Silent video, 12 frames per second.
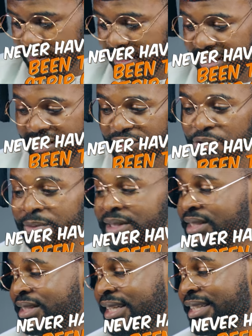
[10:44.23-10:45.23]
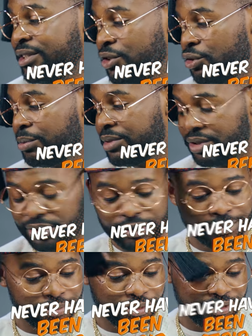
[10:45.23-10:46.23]
They knew me
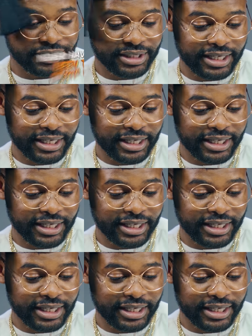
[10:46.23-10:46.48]
so much